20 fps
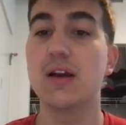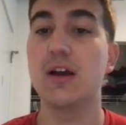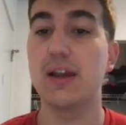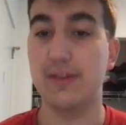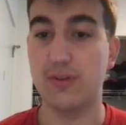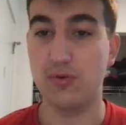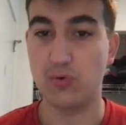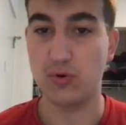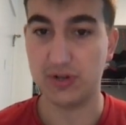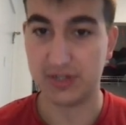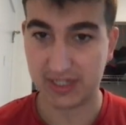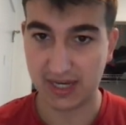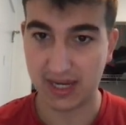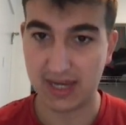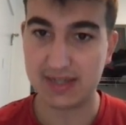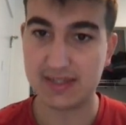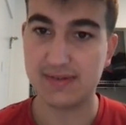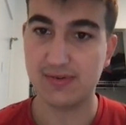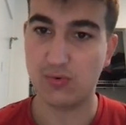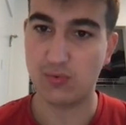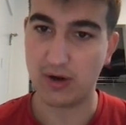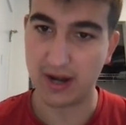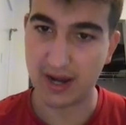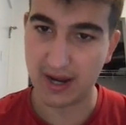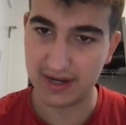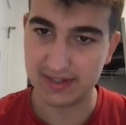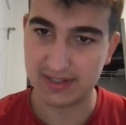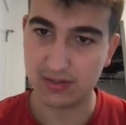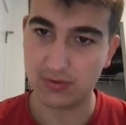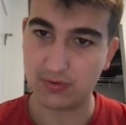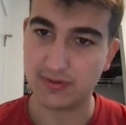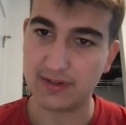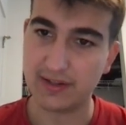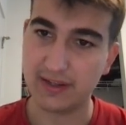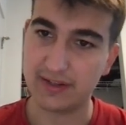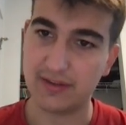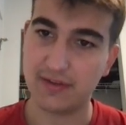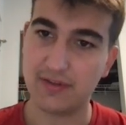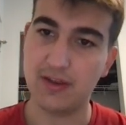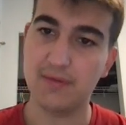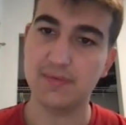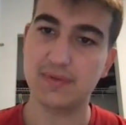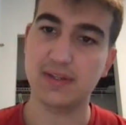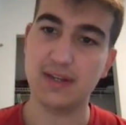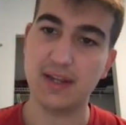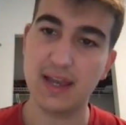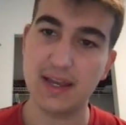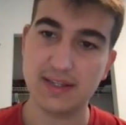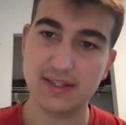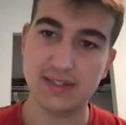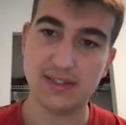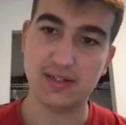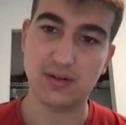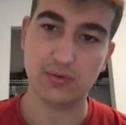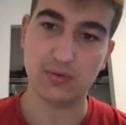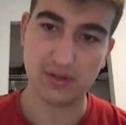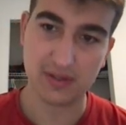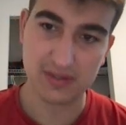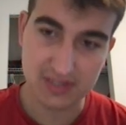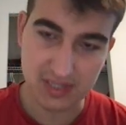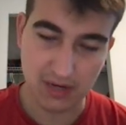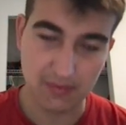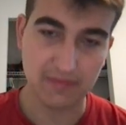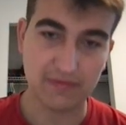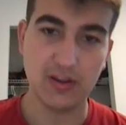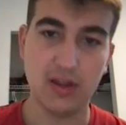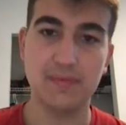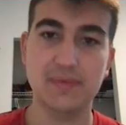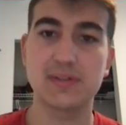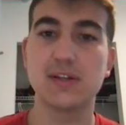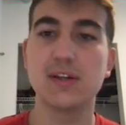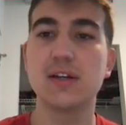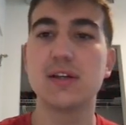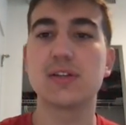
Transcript: in the worst case, where n is equal to the length of nums and s is equal to the sum of nums.